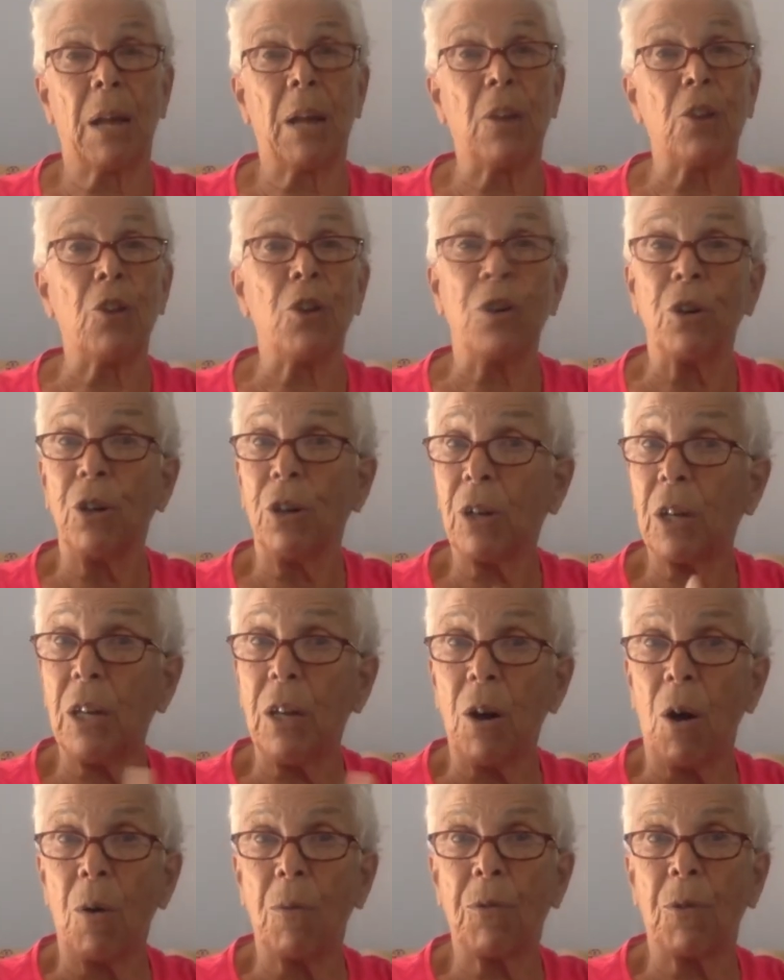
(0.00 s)
and you're
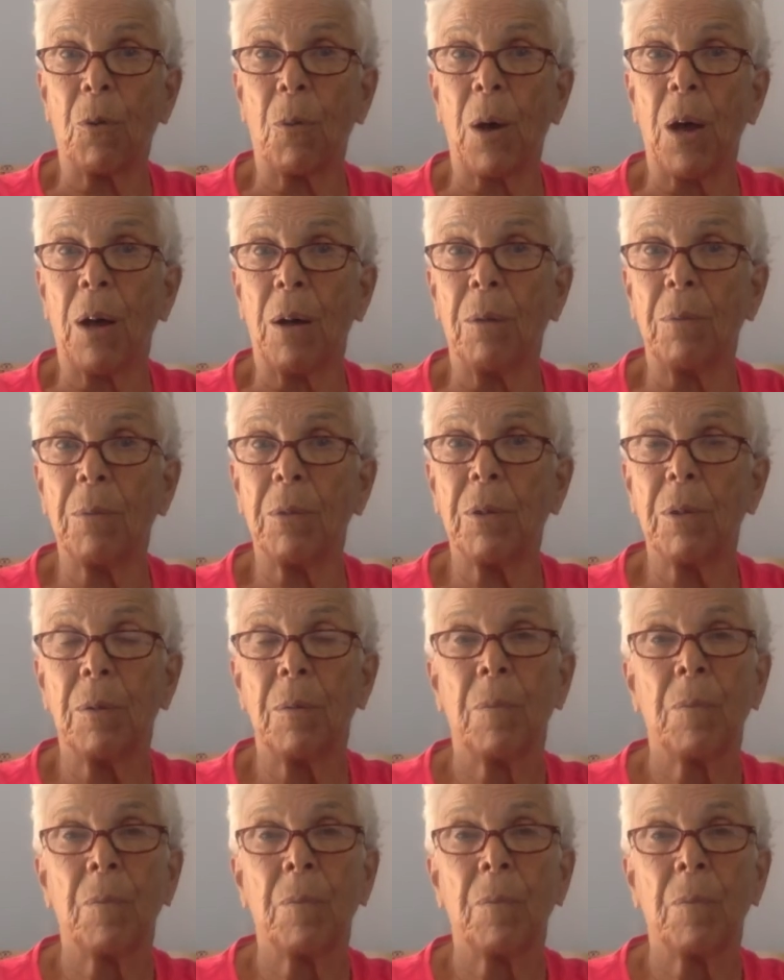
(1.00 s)
looking overwhelmed,